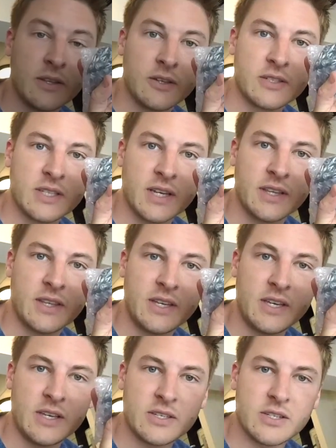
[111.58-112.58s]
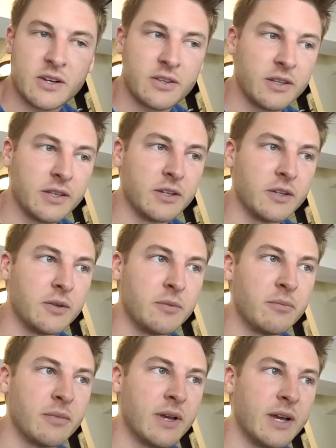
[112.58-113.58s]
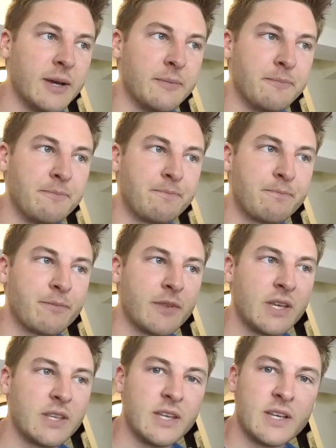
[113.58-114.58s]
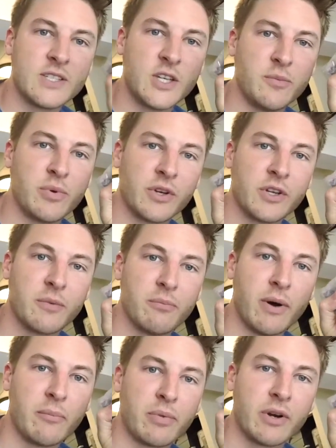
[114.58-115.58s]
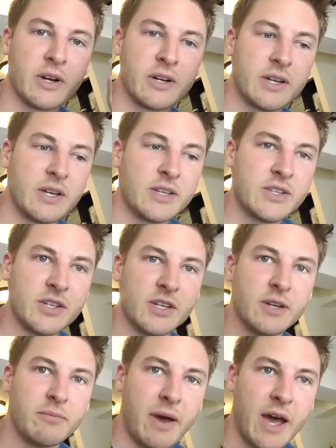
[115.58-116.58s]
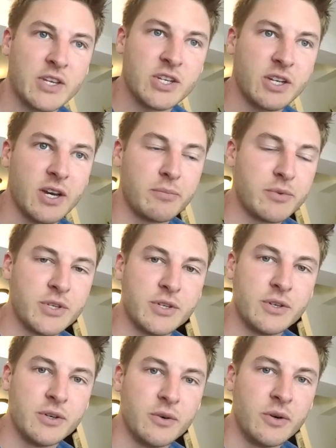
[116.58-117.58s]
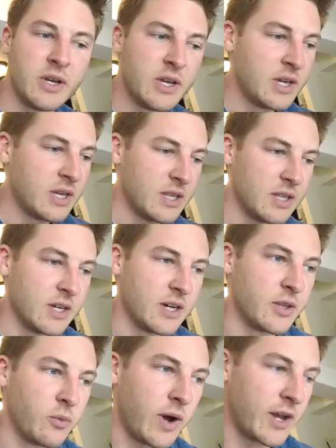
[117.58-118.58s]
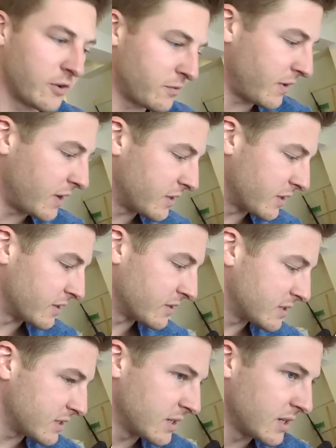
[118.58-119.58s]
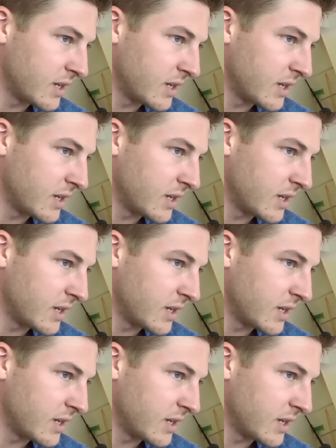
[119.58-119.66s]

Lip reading: Looks like these are the little things that you put on your bumper to match it up to the wider fenders.